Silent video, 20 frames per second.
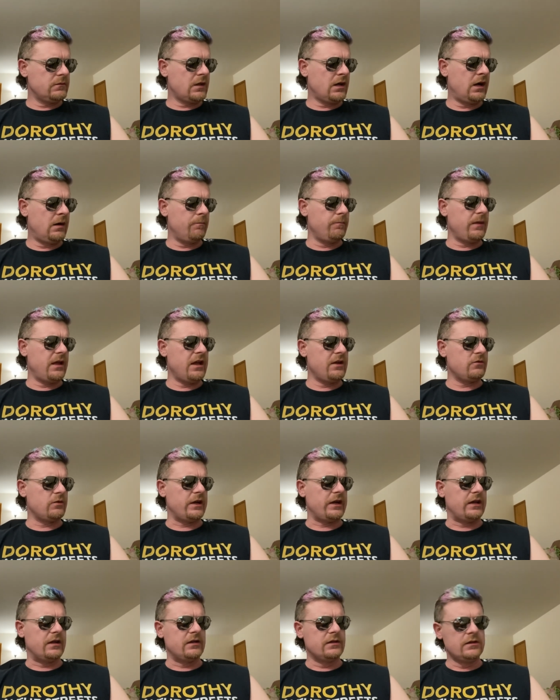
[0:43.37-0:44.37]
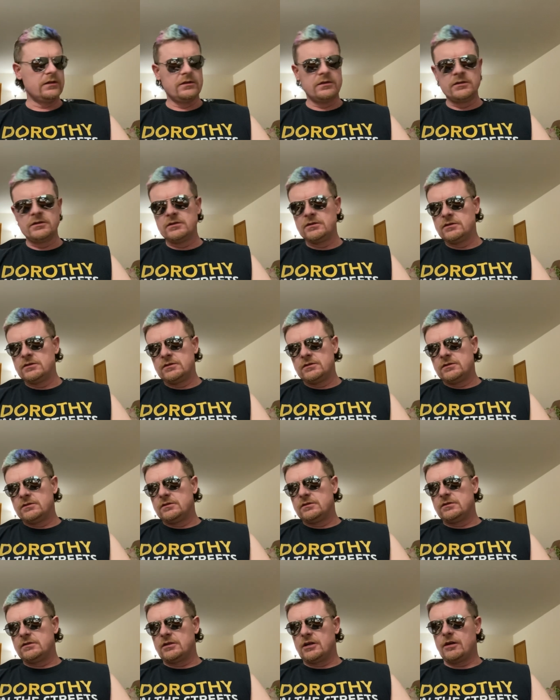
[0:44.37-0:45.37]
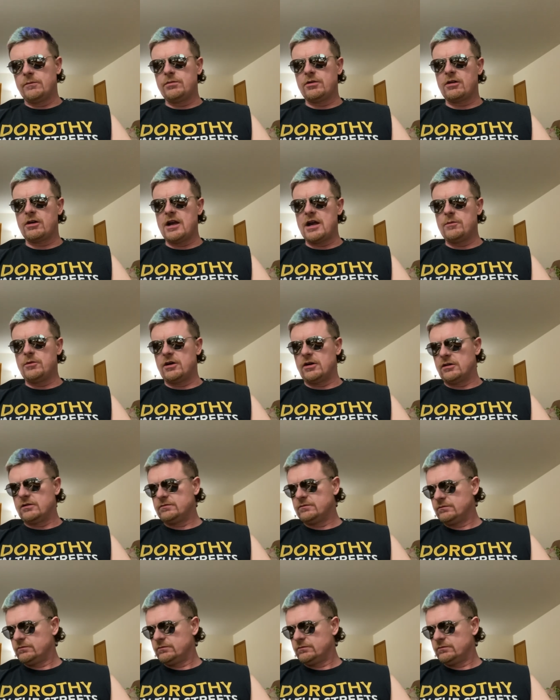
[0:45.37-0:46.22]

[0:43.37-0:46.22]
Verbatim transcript: Hump Henry. Hump your grandma.